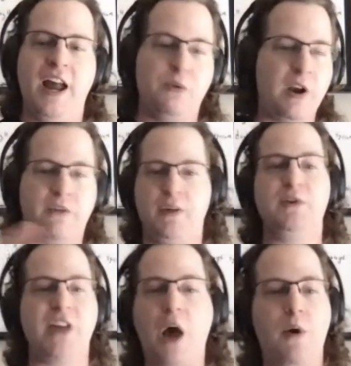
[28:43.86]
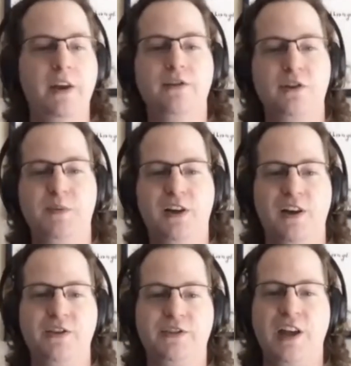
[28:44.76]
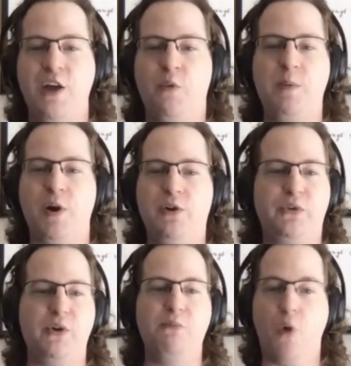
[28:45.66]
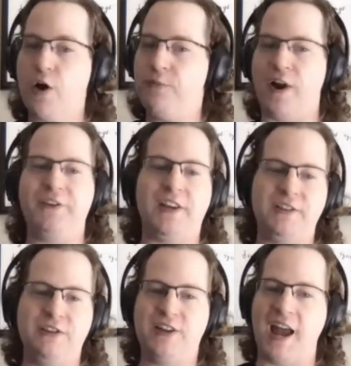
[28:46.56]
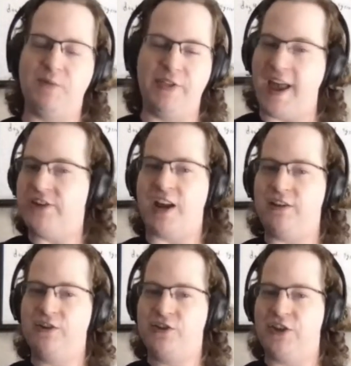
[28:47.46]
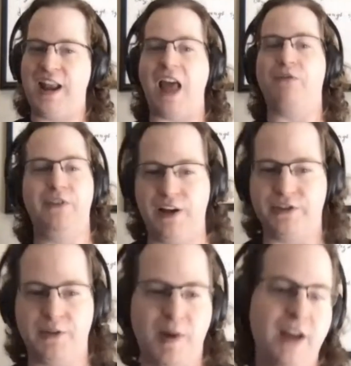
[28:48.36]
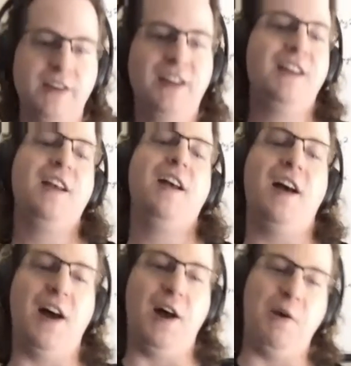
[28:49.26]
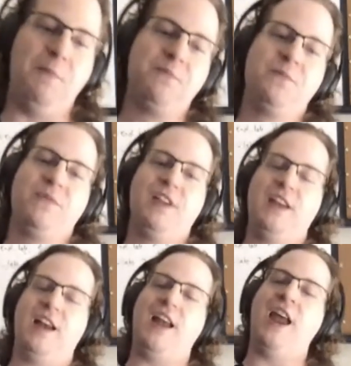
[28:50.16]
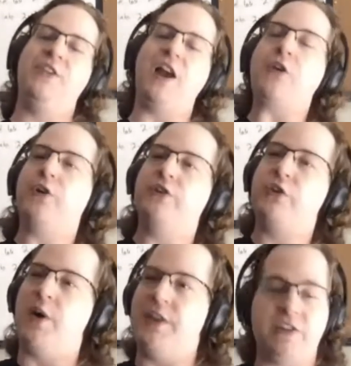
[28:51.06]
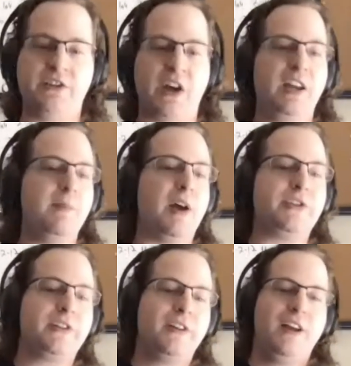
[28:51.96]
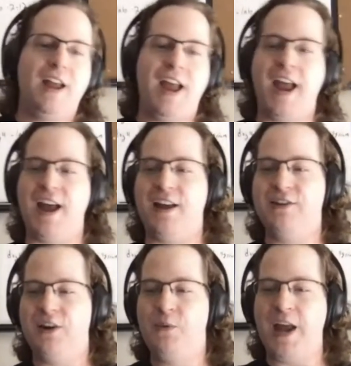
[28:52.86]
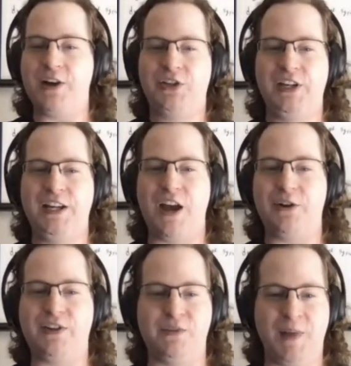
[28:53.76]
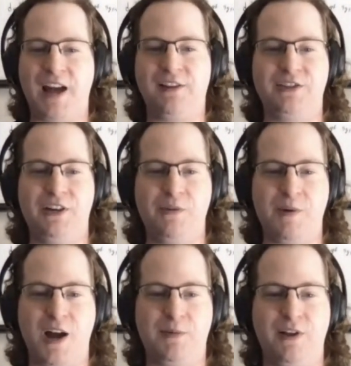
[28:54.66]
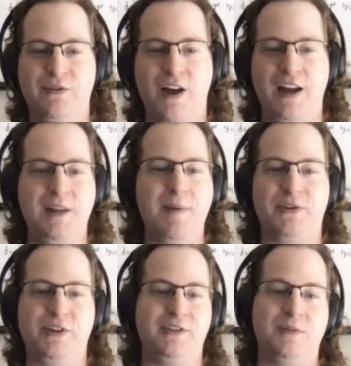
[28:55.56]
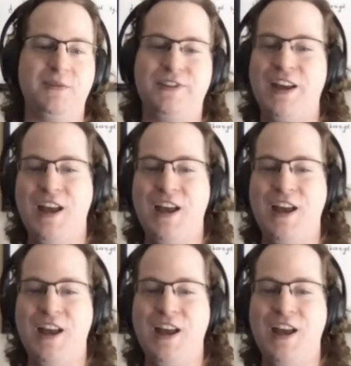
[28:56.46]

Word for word: and one of them is that one, just because we burned through more processing time on that challenge than everything else combined. Oh my gosh. Um, and the other is the one that sends out emails. And we actually got ourselves blacklisted from a couple of uh, email systems